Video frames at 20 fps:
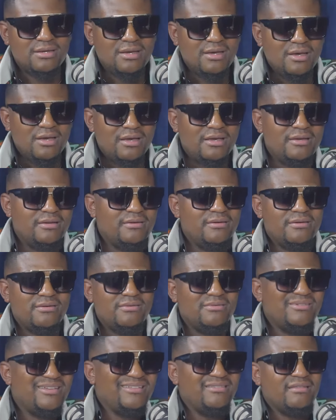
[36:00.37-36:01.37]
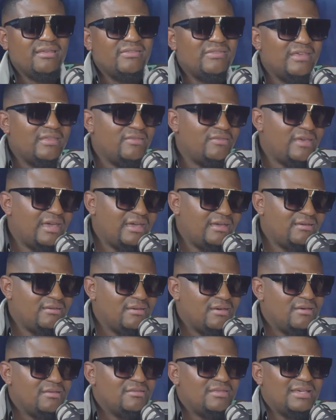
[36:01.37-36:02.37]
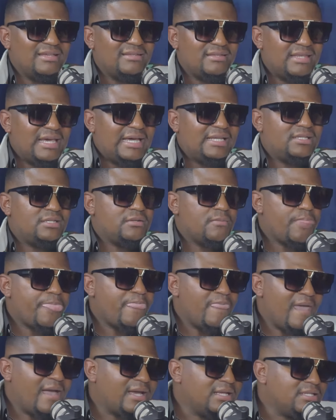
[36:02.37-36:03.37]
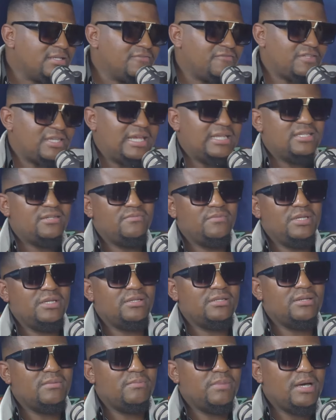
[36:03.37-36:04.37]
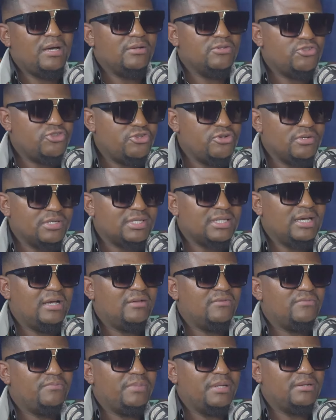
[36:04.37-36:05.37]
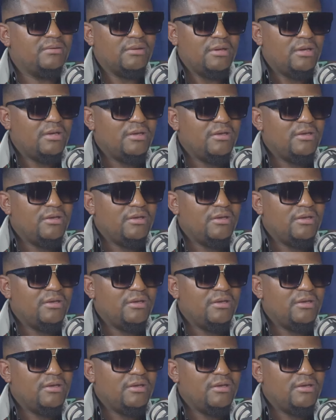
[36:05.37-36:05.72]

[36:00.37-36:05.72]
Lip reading: You know, and then there's that negative sentiment about yourself, but